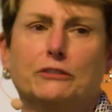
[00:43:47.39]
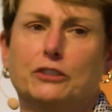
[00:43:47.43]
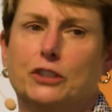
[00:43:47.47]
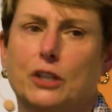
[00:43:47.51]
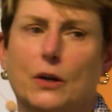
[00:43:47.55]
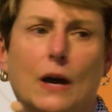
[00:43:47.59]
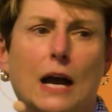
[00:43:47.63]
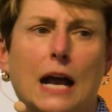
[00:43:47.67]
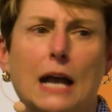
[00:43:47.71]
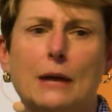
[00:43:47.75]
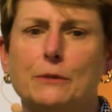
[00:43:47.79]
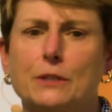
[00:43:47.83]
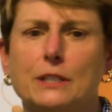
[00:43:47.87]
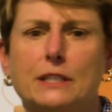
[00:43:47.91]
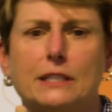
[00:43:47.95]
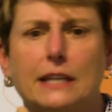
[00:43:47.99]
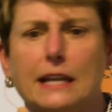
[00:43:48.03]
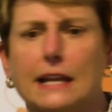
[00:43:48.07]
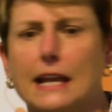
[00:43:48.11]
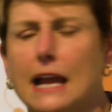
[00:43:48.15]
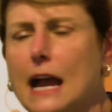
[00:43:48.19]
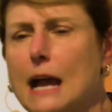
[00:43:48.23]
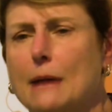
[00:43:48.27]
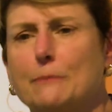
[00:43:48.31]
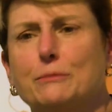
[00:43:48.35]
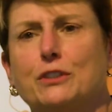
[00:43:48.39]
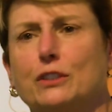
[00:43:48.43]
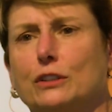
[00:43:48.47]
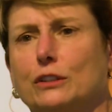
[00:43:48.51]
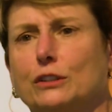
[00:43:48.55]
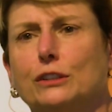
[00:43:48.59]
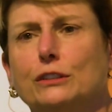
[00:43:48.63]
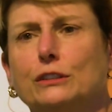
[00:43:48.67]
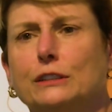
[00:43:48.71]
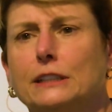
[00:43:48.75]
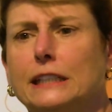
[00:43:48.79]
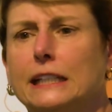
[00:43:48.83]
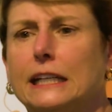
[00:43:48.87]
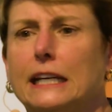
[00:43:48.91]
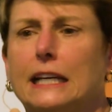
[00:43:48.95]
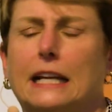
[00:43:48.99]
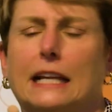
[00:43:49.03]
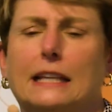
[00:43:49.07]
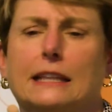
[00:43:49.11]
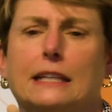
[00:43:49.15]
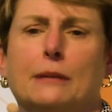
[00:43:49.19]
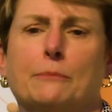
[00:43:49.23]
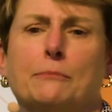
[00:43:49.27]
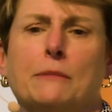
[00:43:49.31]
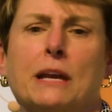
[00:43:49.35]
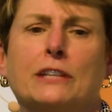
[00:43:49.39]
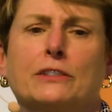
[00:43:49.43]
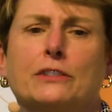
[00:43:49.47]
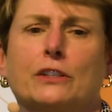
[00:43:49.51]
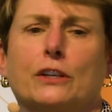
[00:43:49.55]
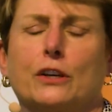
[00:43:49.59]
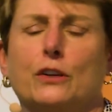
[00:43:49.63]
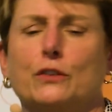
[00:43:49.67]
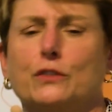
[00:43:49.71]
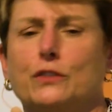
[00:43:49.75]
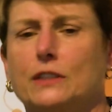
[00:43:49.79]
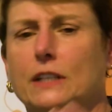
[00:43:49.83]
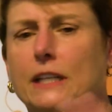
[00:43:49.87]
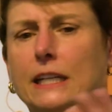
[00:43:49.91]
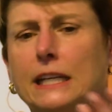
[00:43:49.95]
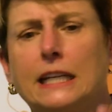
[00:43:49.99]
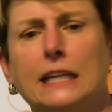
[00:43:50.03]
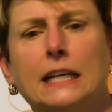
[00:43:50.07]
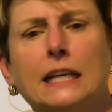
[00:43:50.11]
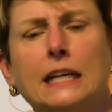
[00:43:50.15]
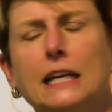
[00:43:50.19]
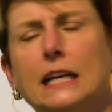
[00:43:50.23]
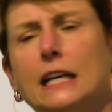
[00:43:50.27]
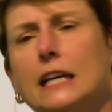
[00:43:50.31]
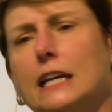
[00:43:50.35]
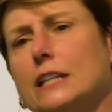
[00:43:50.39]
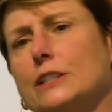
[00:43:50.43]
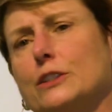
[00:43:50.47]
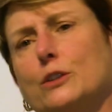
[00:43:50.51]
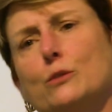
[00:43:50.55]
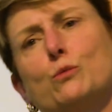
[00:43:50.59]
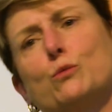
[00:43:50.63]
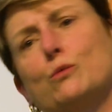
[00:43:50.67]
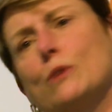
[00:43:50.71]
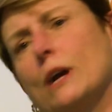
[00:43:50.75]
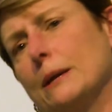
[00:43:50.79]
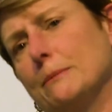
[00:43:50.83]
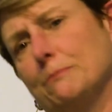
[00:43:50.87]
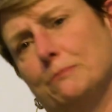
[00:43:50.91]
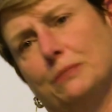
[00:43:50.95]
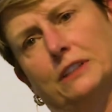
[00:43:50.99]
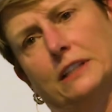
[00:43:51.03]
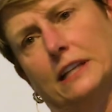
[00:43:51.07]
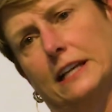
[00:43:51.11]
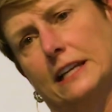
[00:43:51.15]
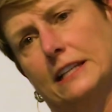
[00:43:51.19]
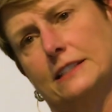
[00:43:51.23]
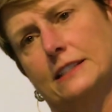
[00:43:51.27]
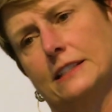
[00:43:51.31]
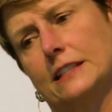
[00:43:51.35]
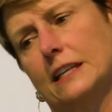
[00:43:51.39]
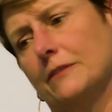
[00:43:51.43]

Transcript: So I would say absolutely, and I think Mexico City is a right place.